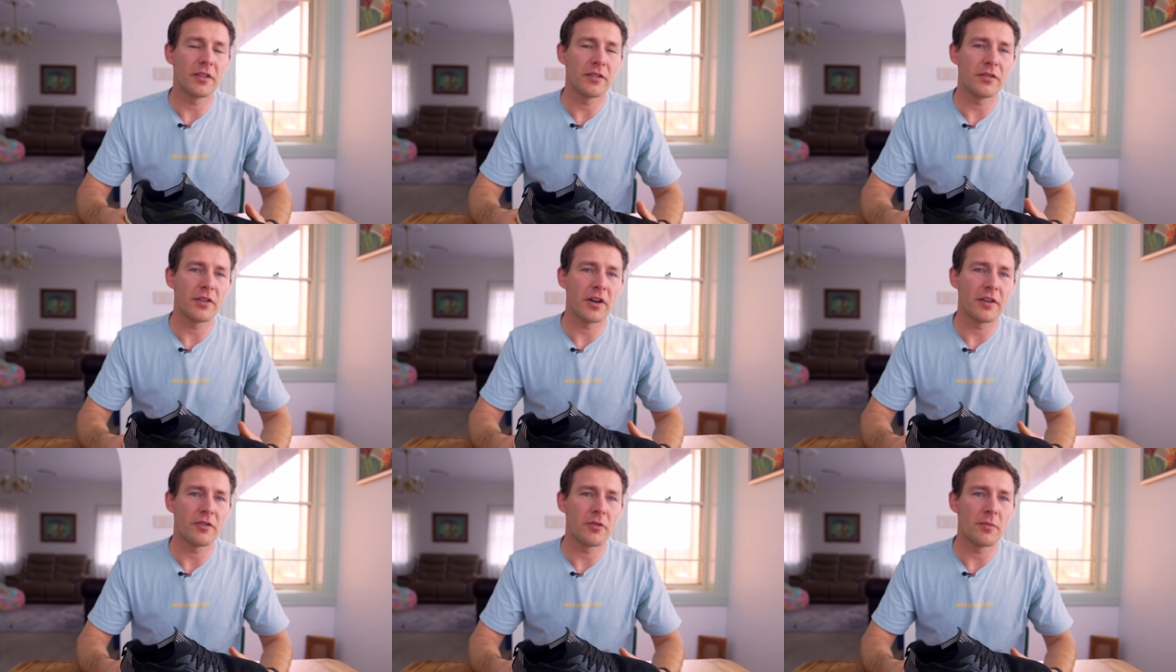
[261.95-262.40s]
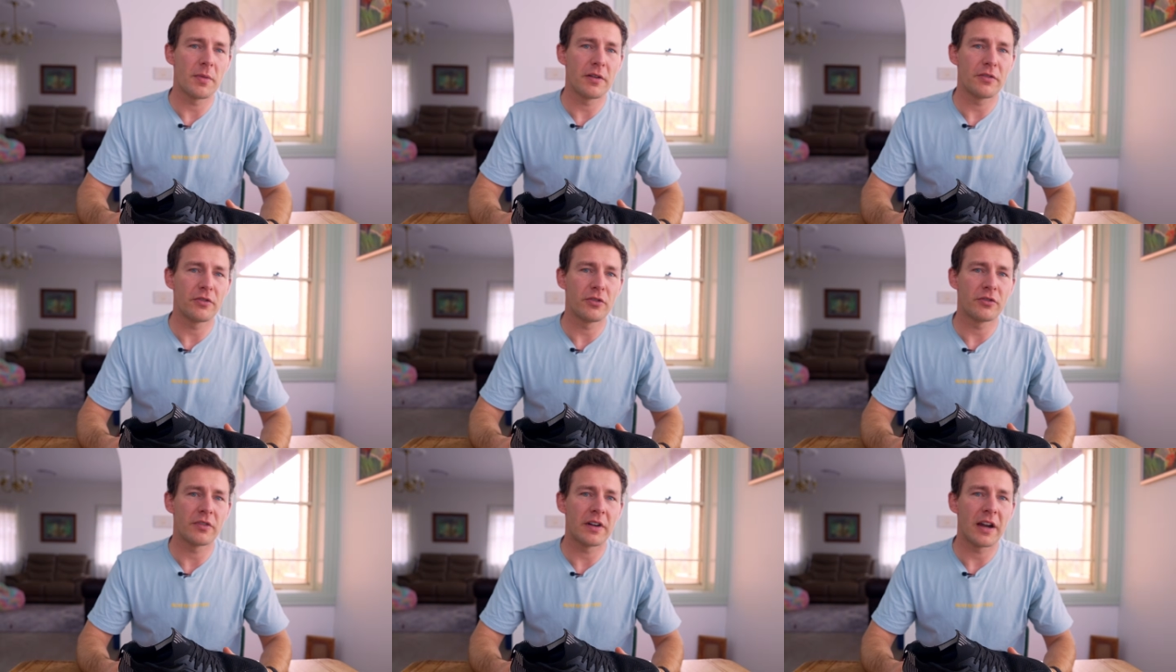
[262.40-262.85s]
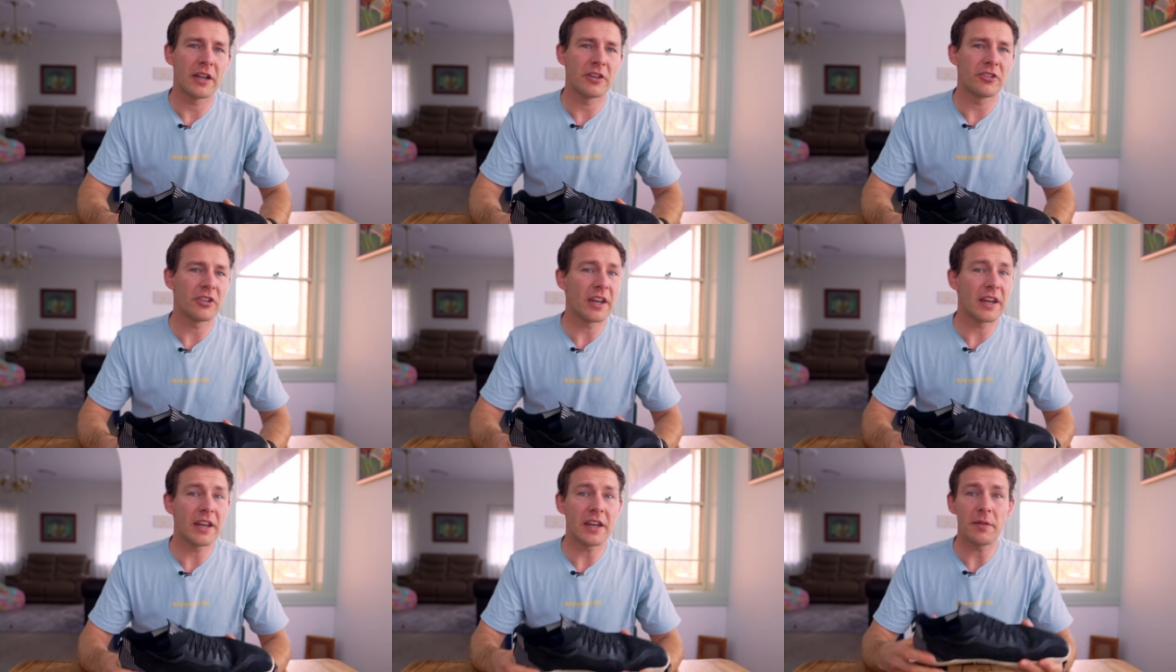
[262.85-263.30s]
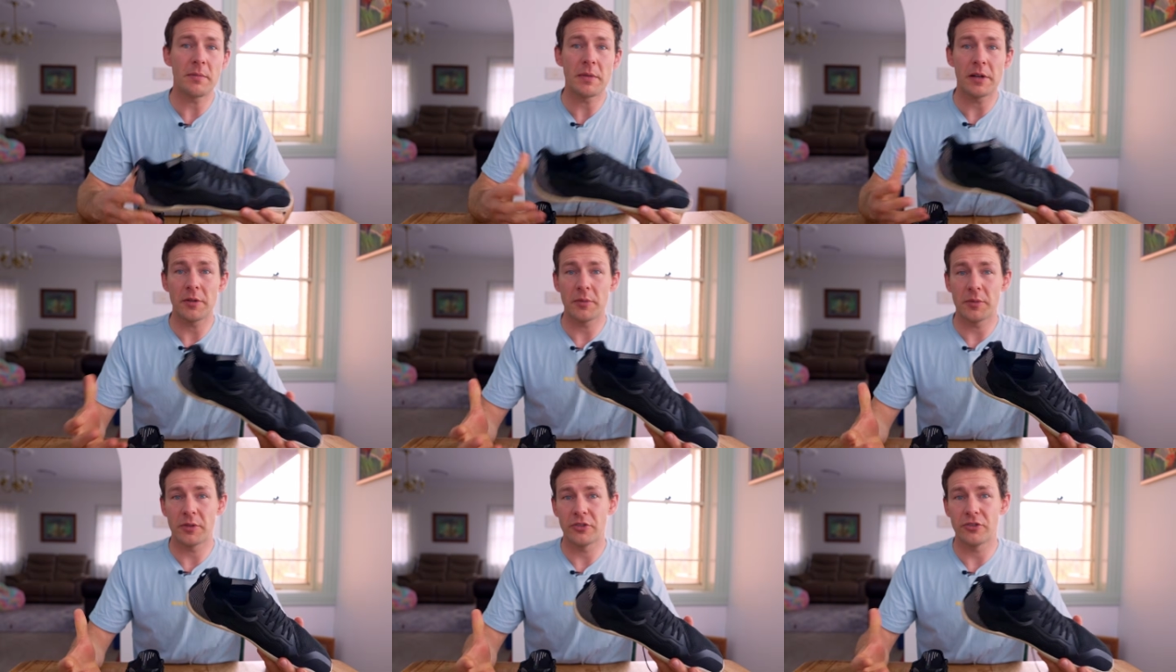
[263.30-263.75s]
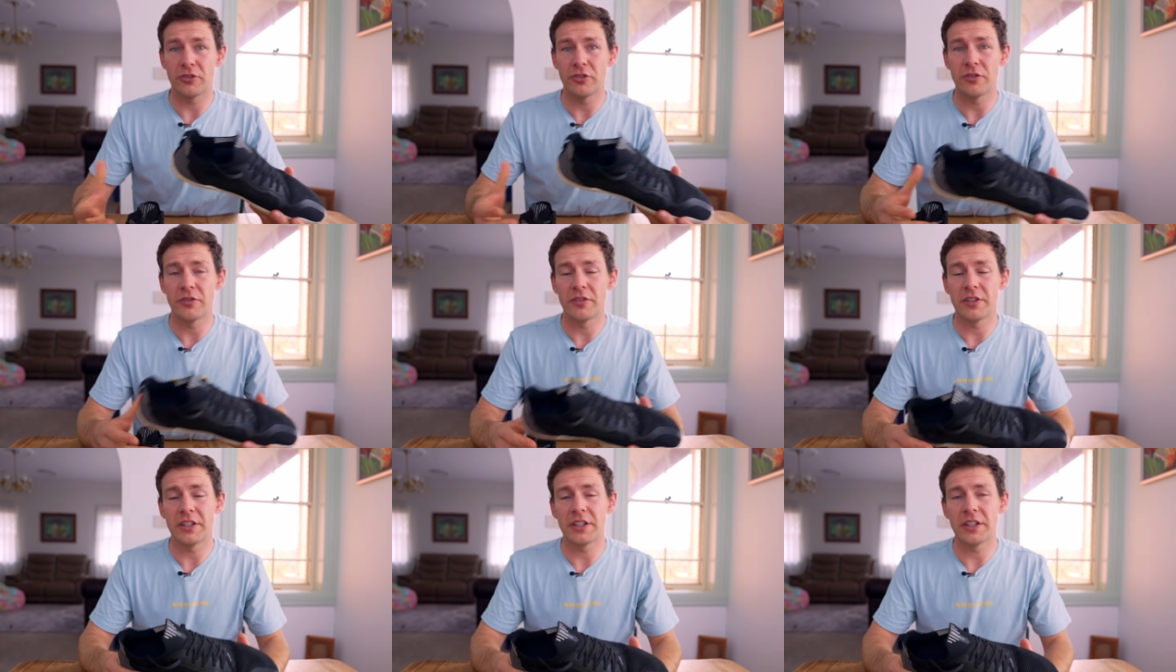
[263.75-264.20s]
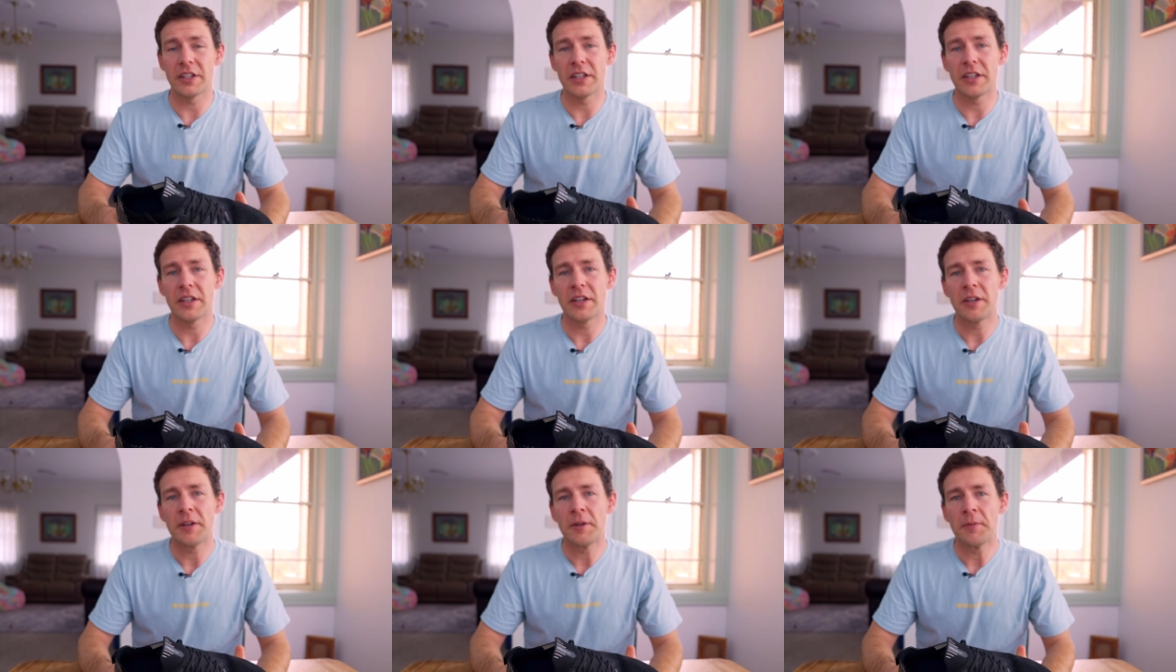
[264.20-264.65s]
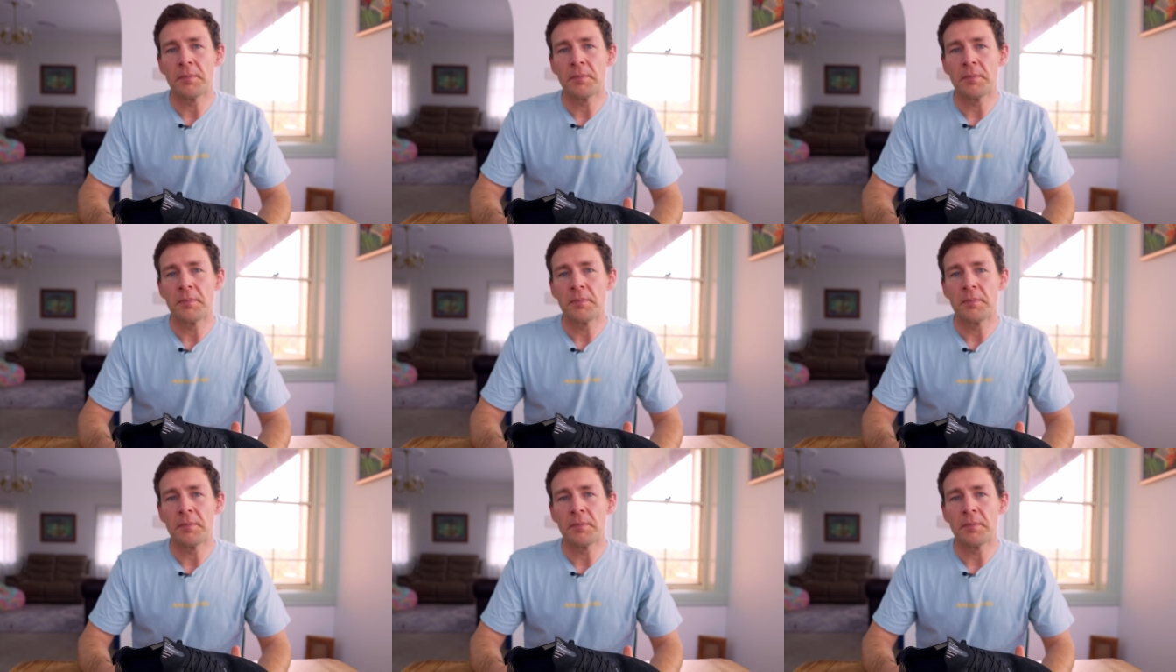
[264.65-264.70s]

VIVOBAREFOOT range and any minimalist shoe really,